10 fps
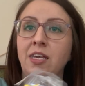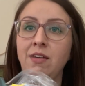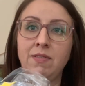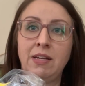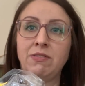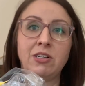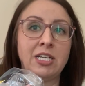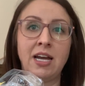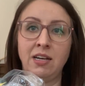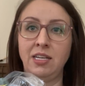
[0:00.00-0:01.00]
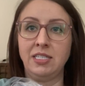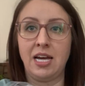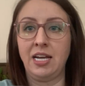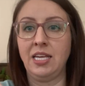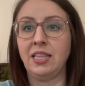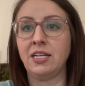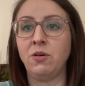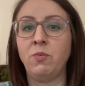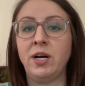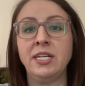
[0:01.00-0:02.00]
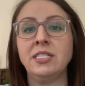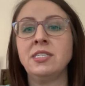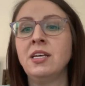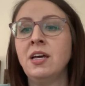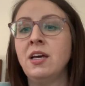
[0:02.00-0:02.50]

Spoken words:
even if they're tiny little ones,